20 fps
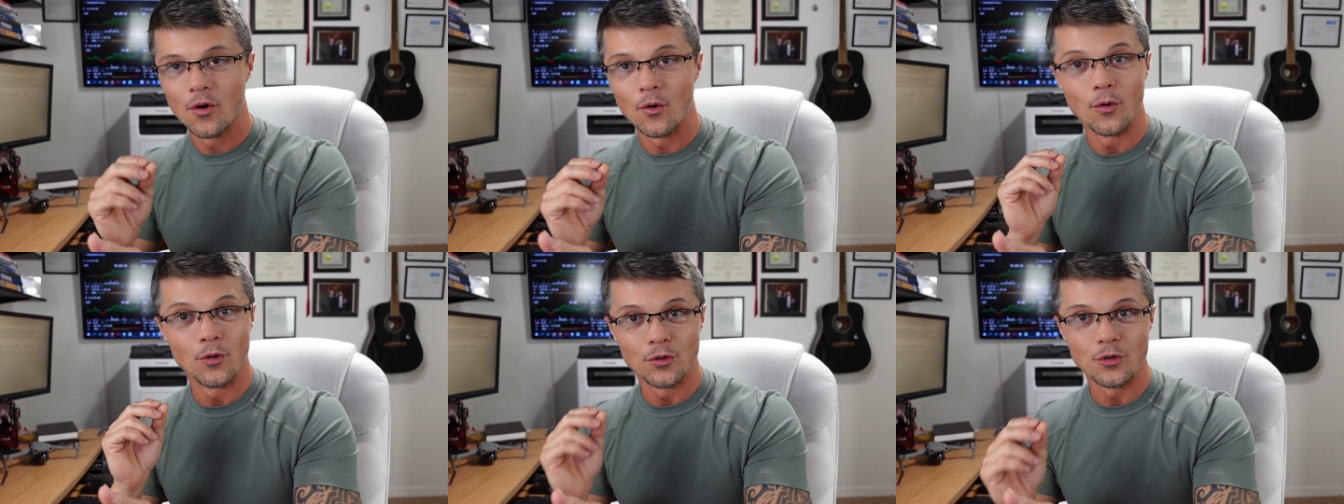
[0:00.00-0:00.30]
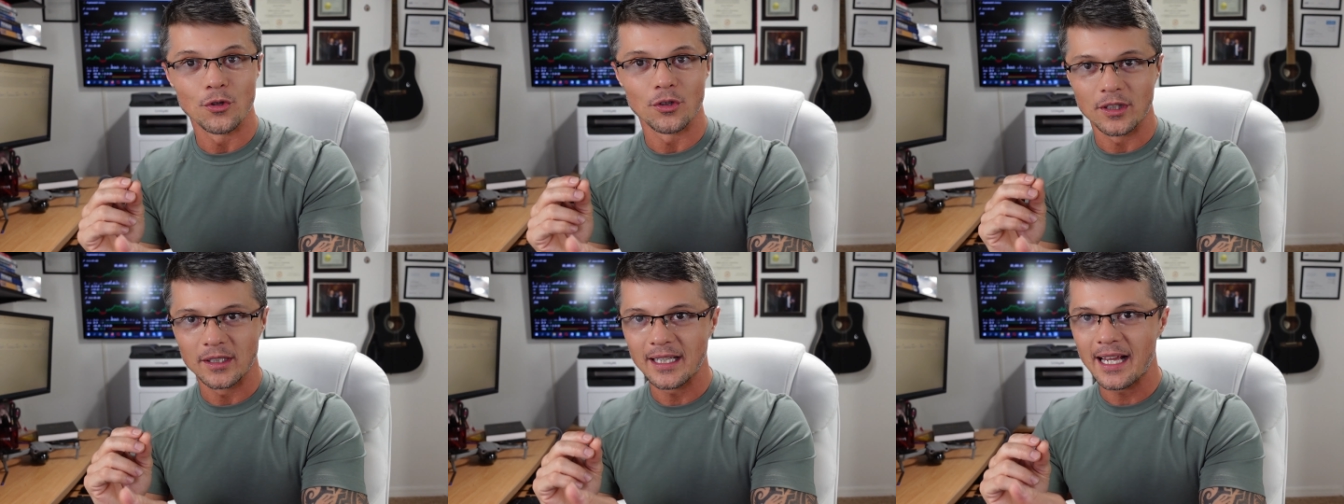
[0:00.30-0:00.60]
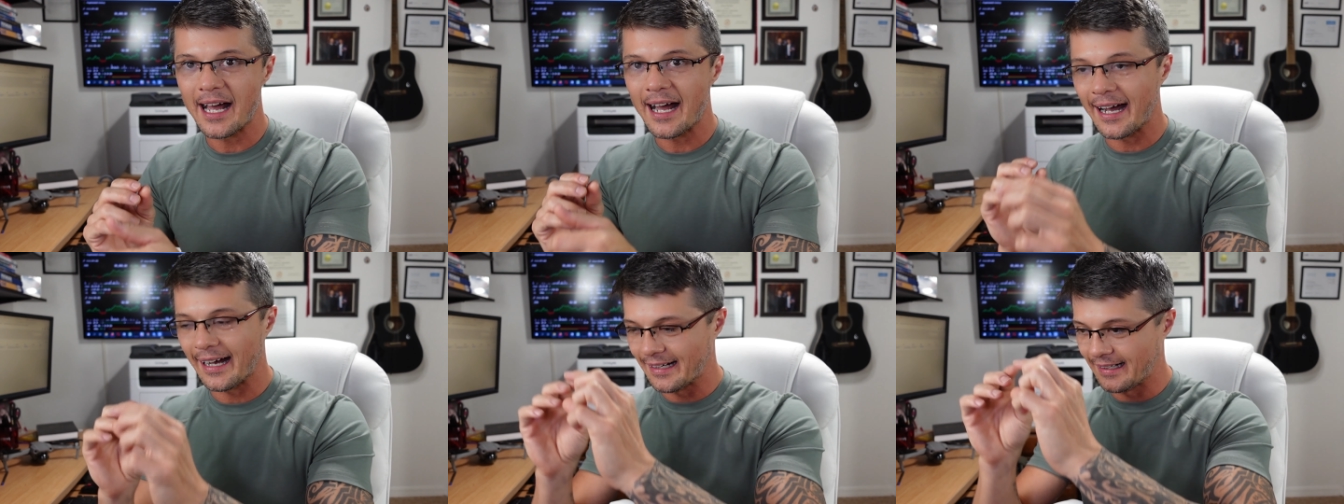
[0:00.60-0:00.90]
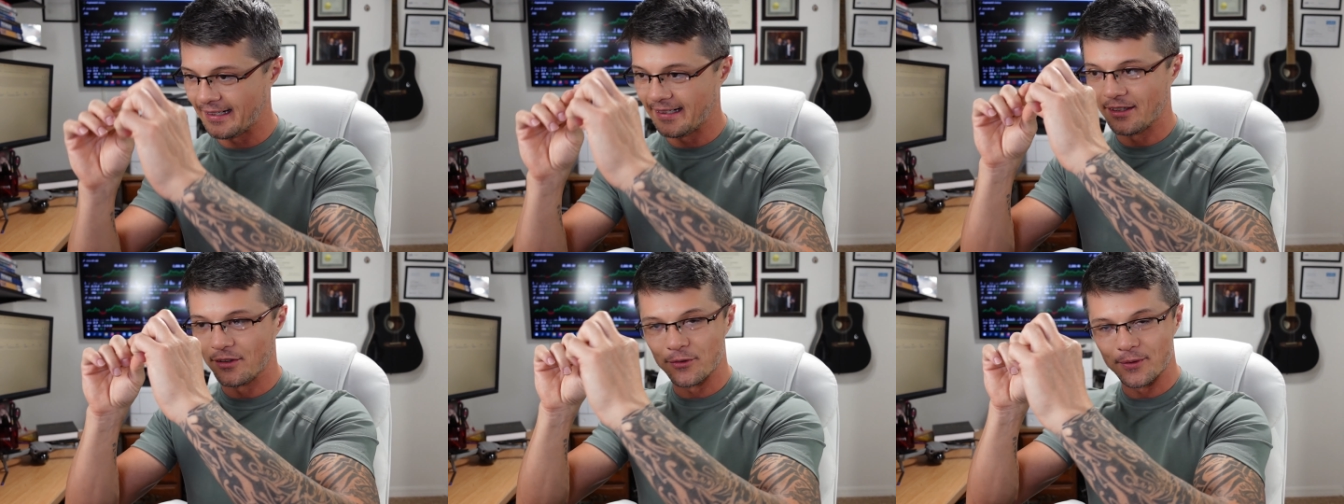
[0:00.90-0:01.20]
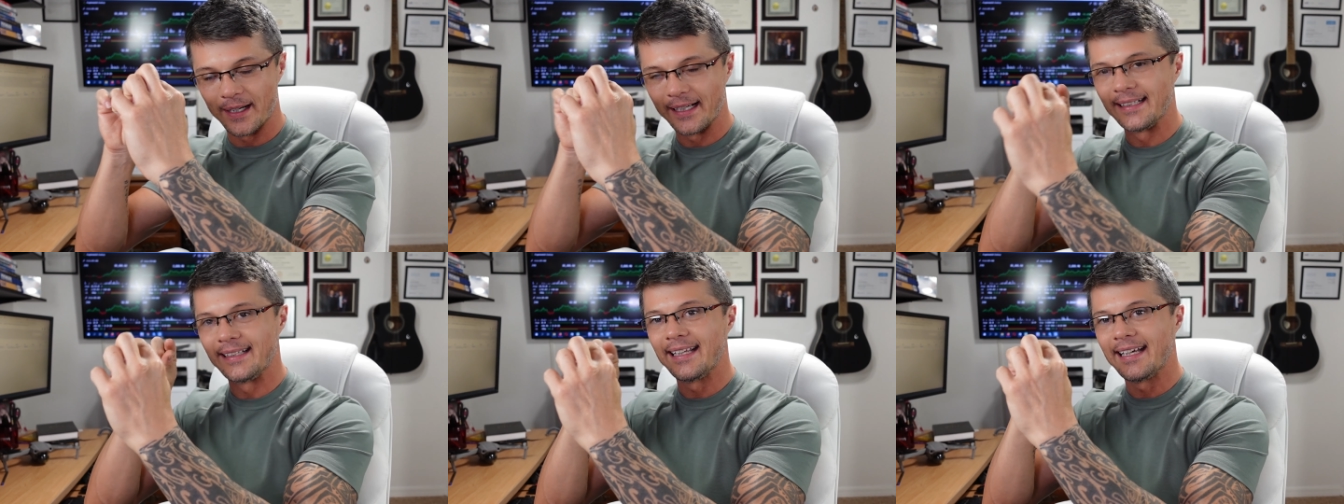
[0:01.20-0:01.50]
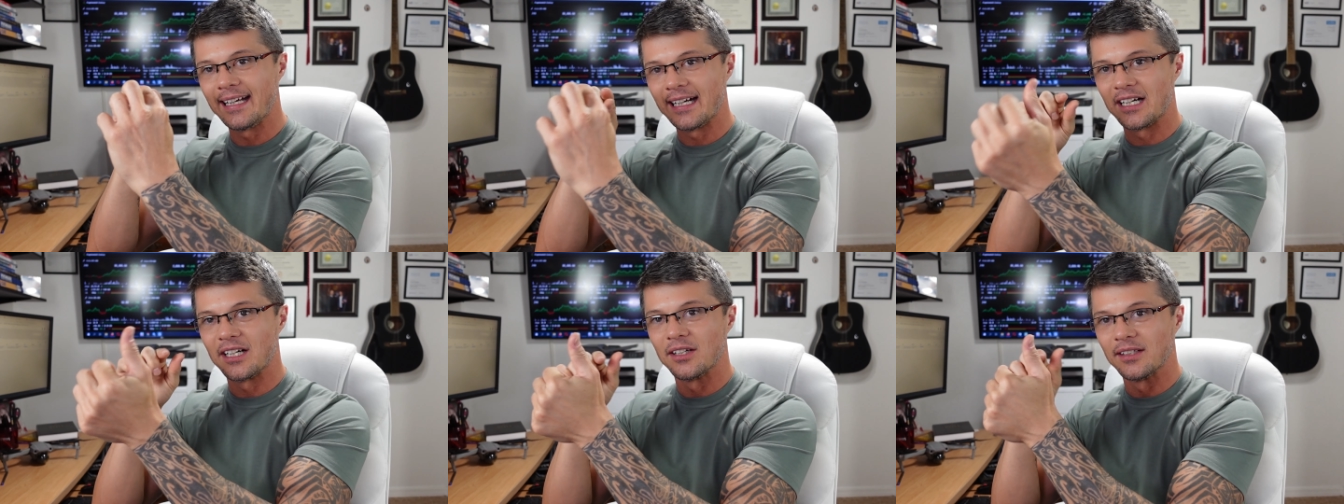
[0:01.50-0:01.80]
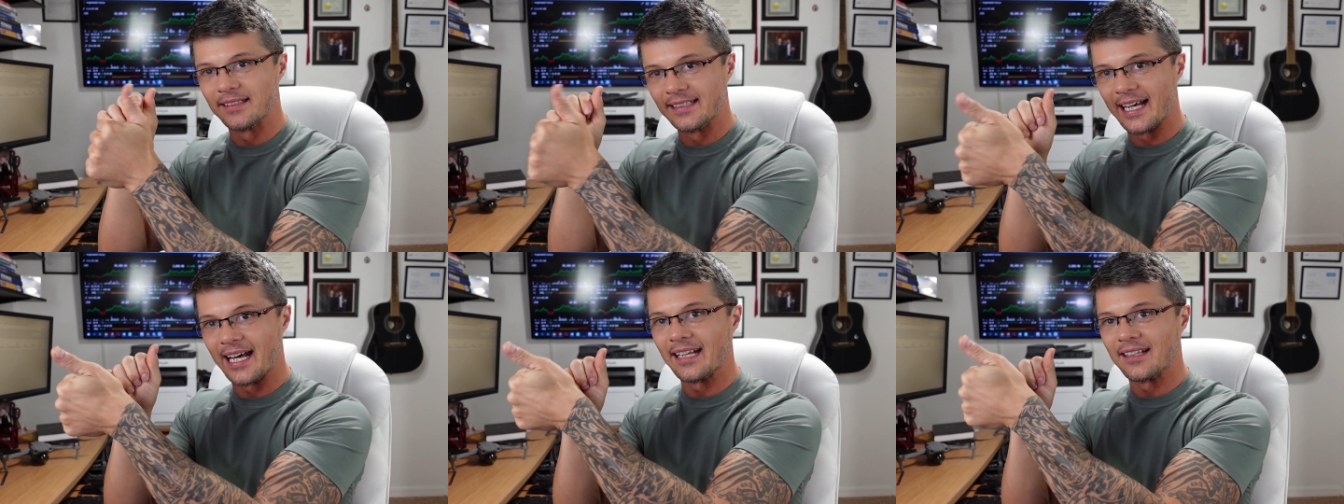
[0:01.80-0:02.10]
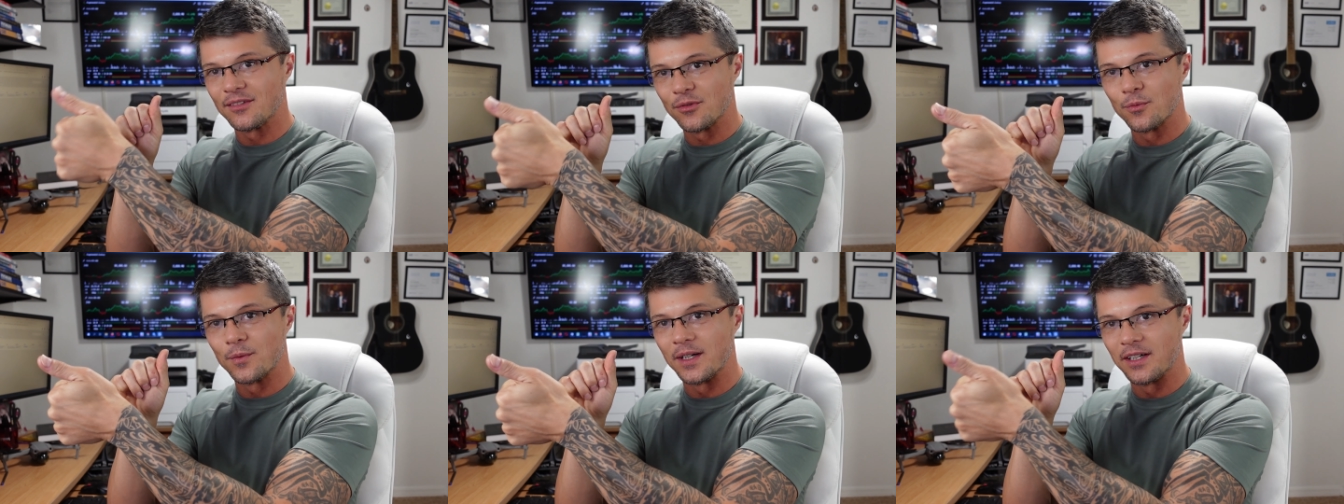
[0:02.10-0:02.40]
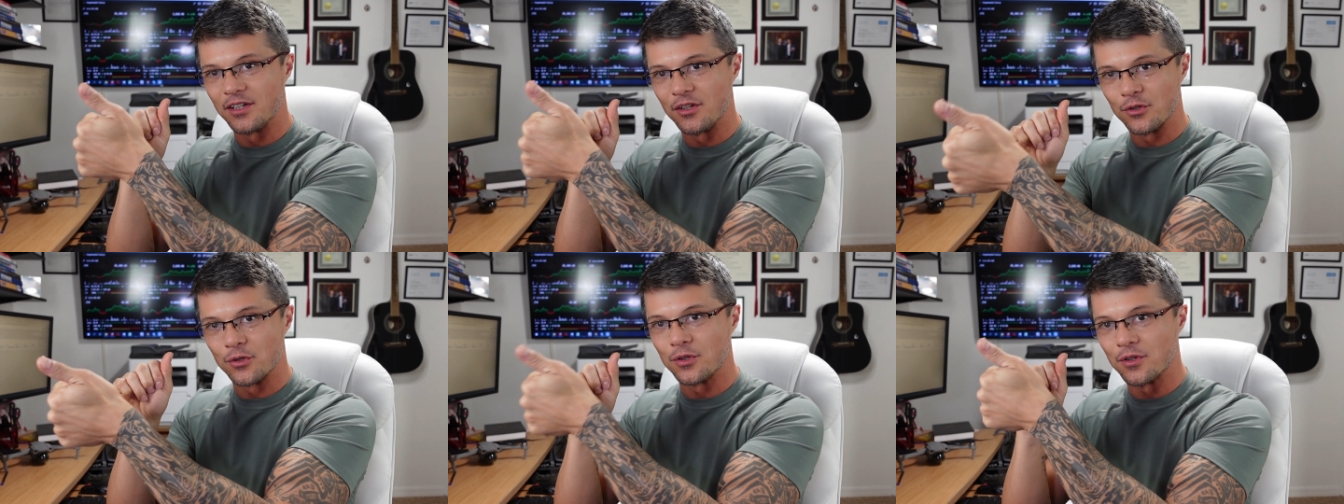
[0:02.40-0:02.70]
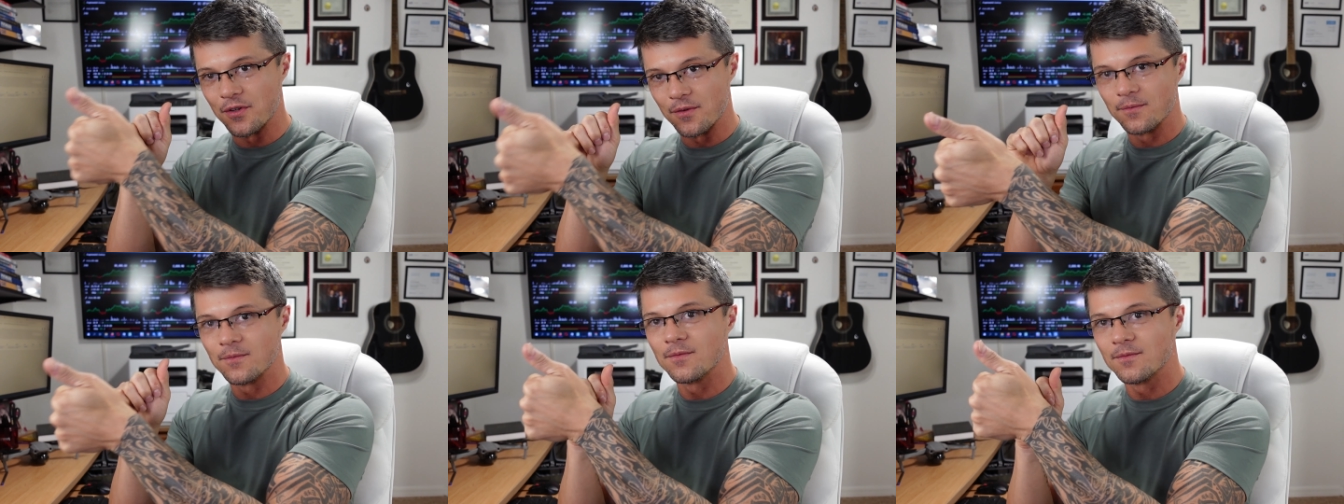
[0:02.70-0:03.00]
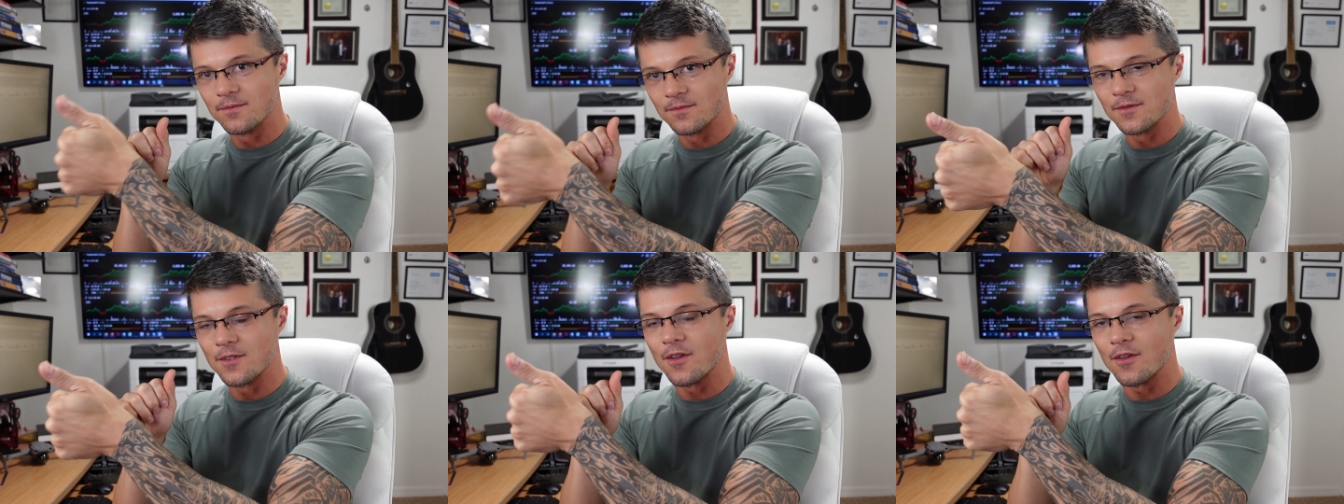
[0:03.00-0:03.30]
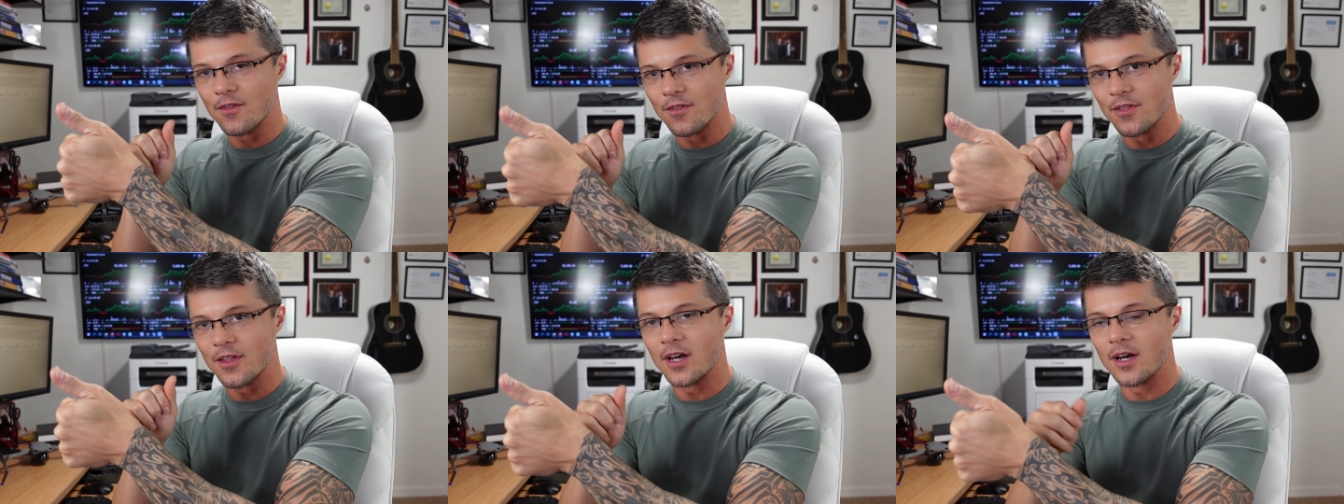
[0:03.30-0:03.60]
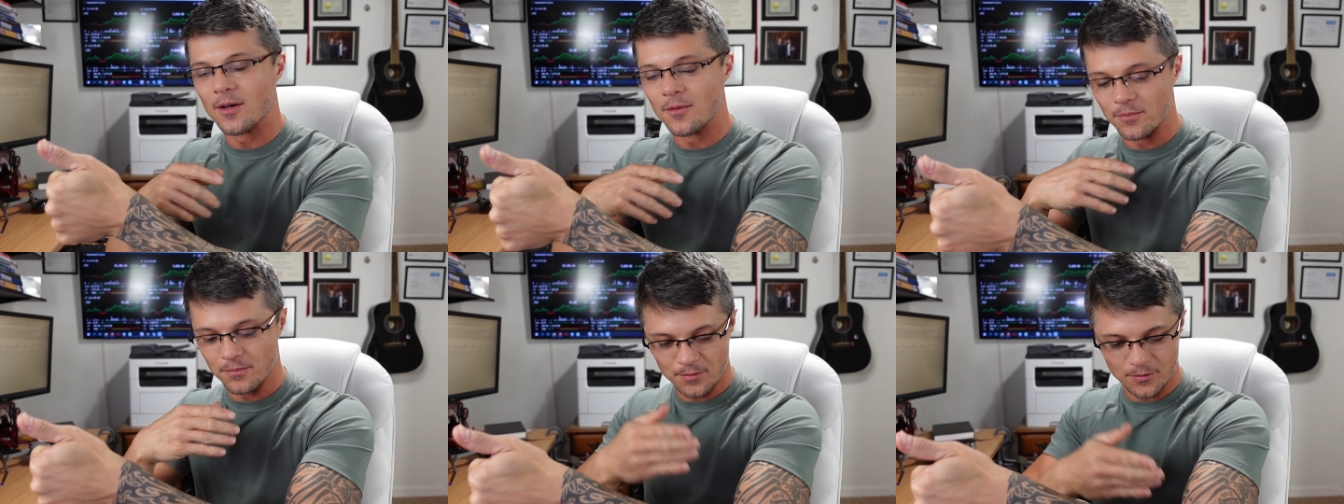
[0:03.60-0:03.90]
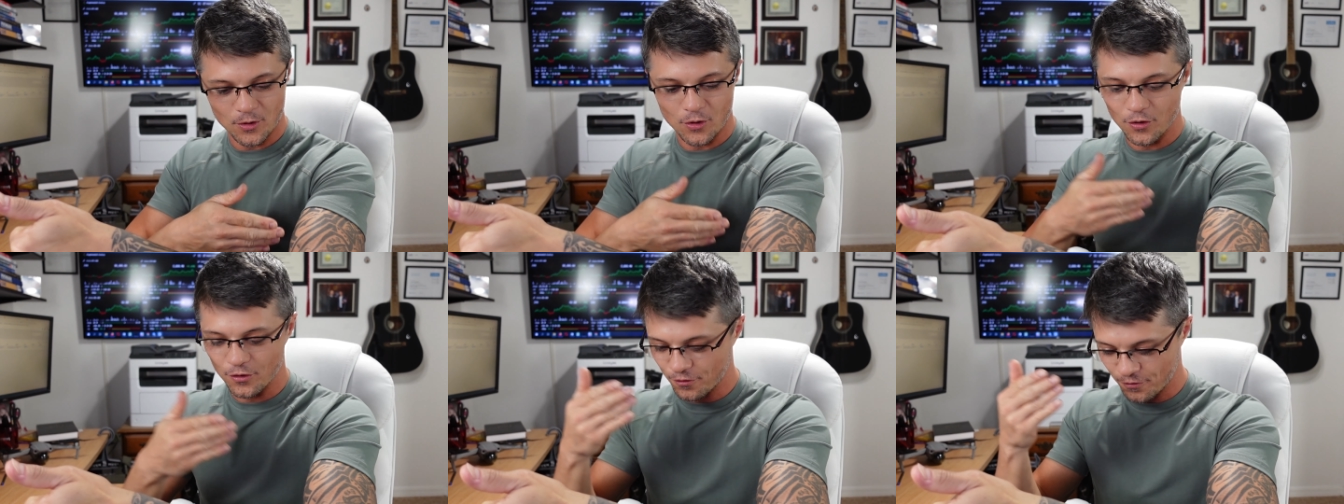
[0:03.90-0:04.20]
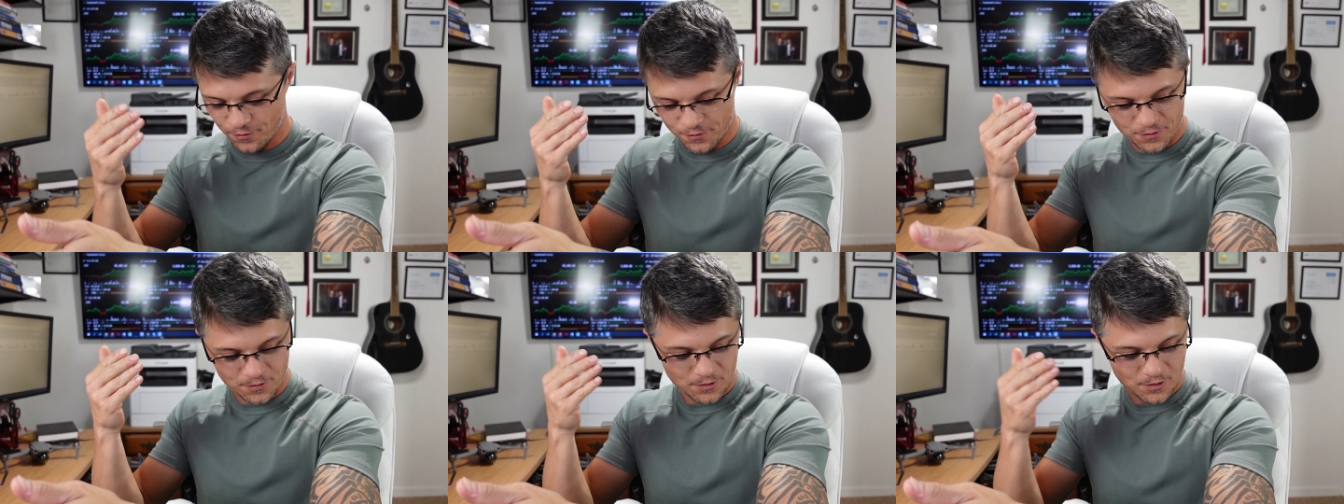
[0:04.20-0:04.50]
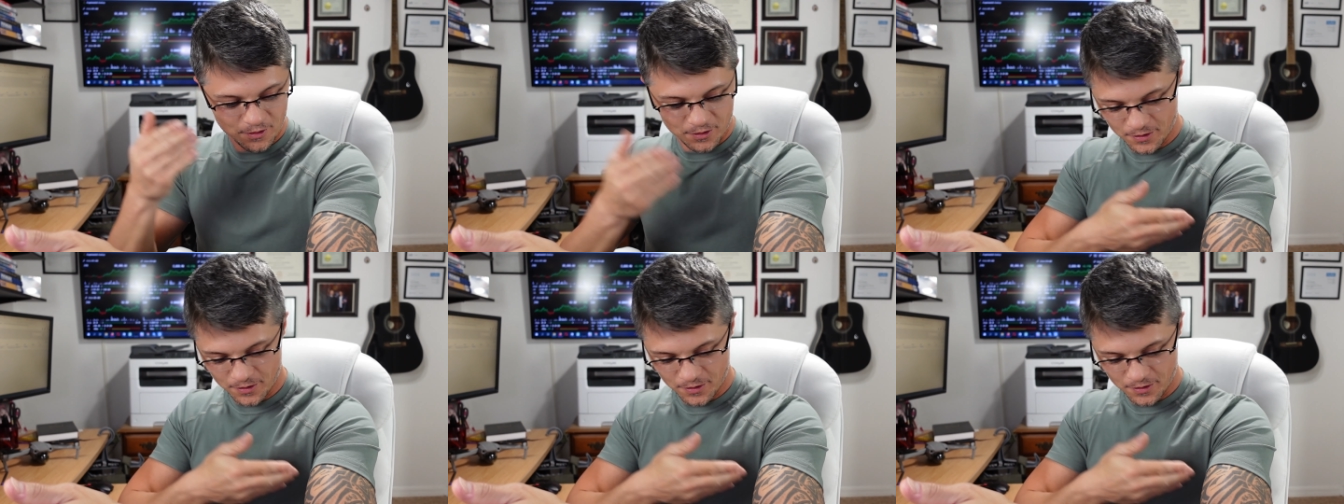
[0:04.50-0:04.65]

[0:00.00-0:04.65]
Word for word: on your Glock right there that where your thumb of